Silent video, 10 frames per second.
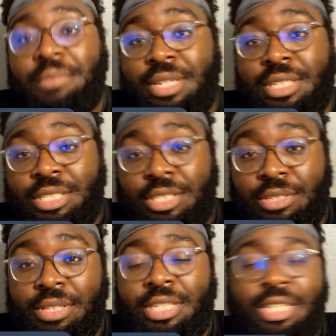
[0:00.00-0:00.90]
because
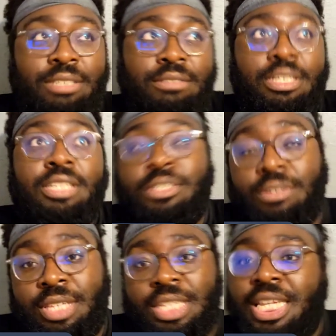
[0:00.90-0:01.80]

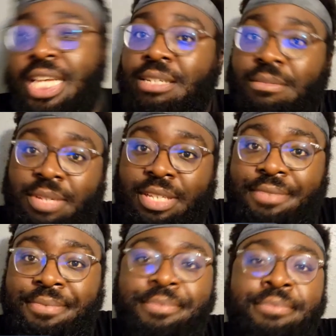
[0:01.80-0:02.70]
Julius hasn't
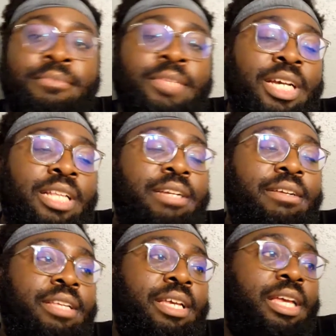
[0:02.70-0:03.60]
been
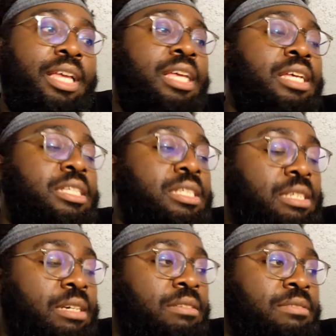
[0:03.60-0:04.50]
cleared yet.
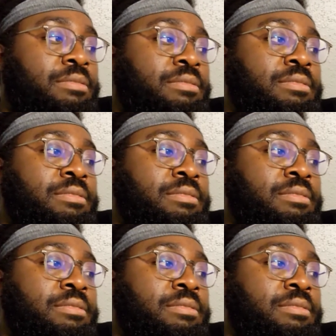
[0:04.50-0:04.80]
So